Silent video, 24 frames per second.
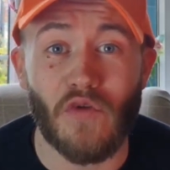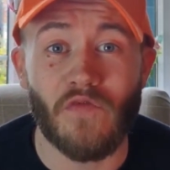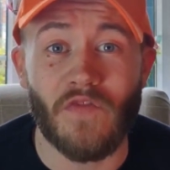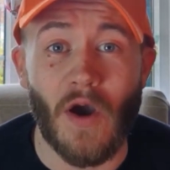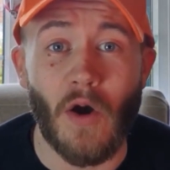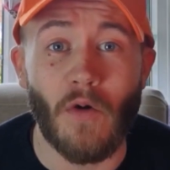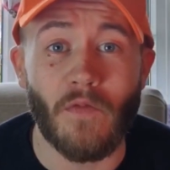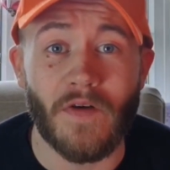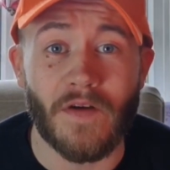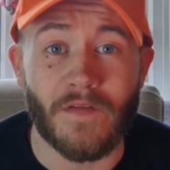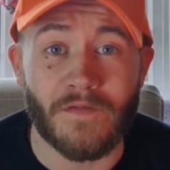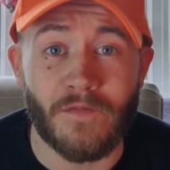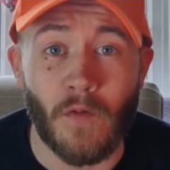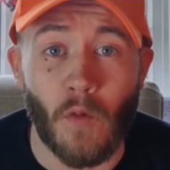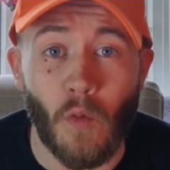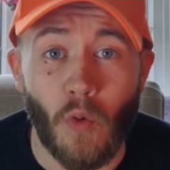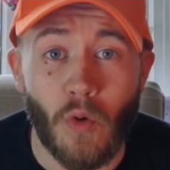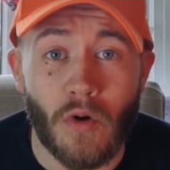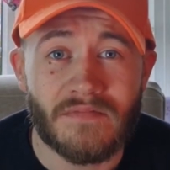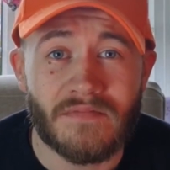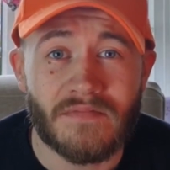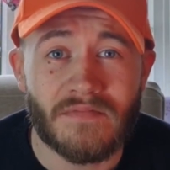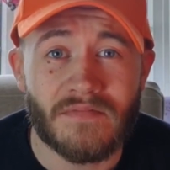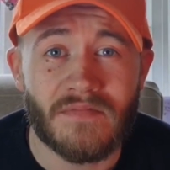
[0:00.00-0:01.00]
Velvet
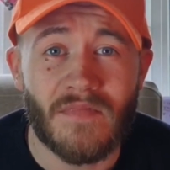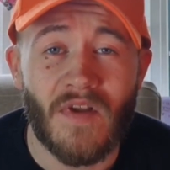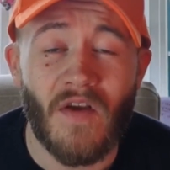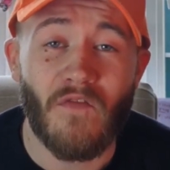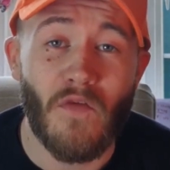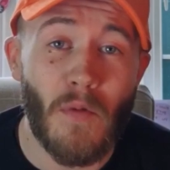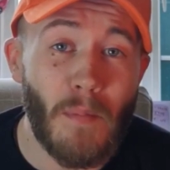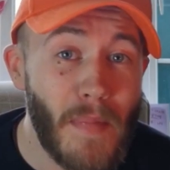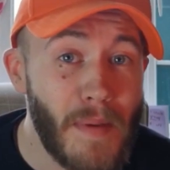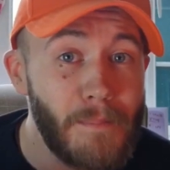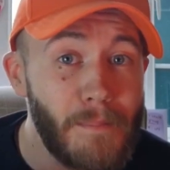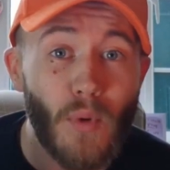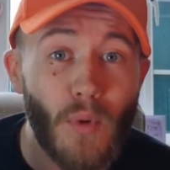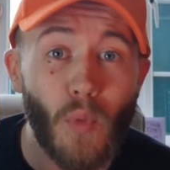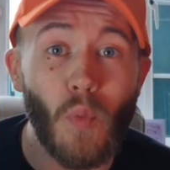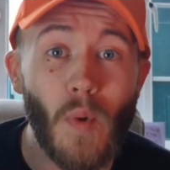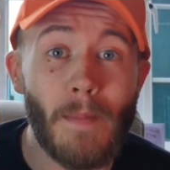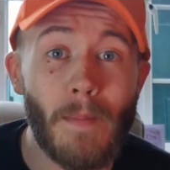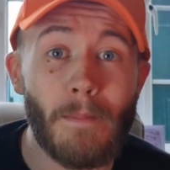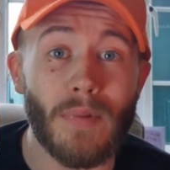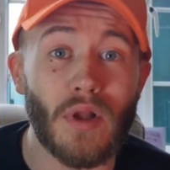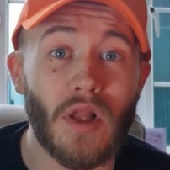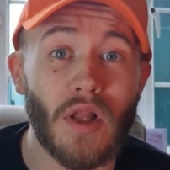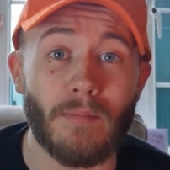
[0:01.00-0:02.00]
Fork, the
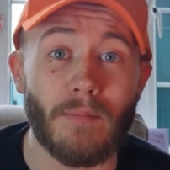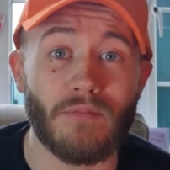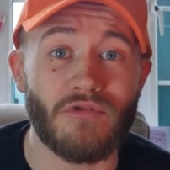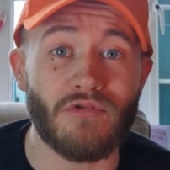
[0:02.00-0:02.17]
Mimblewimble